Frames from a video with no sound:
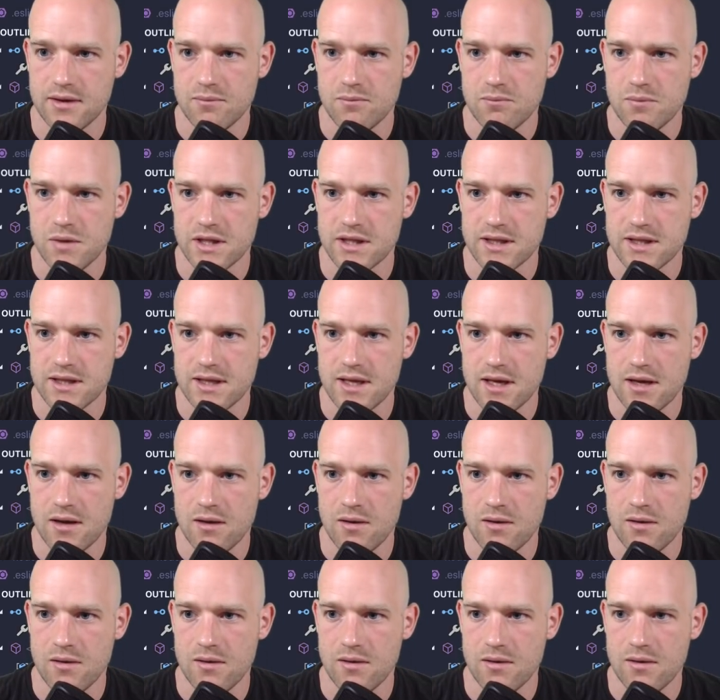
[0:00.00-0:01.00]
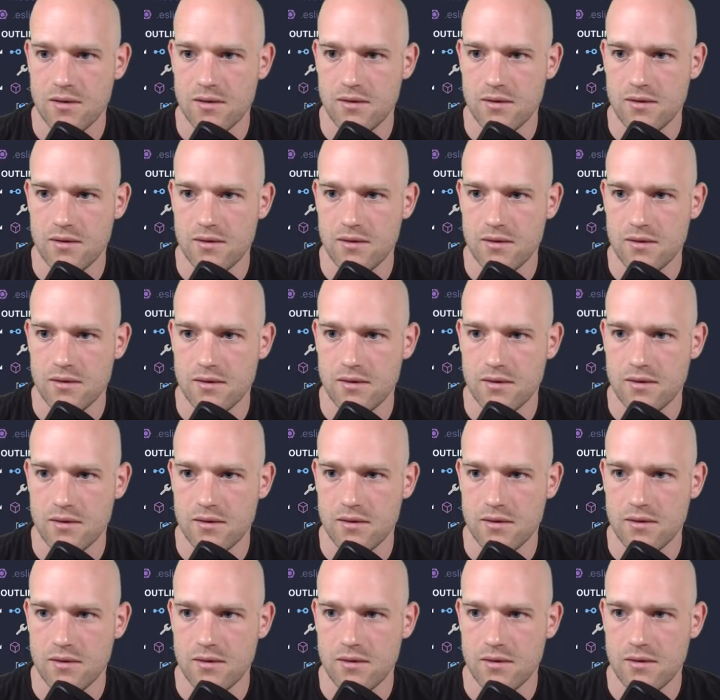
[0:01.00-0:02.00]
But now
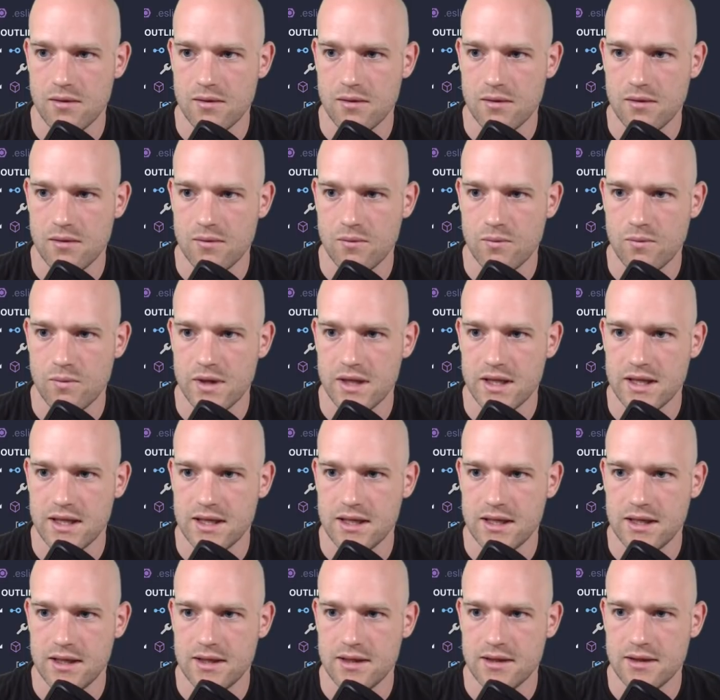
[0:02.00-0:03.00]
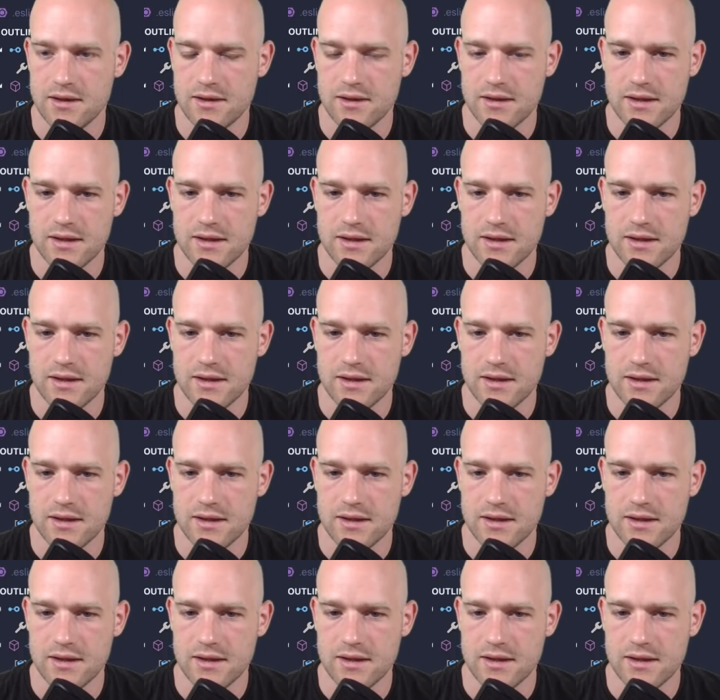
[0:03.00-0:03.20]
we need,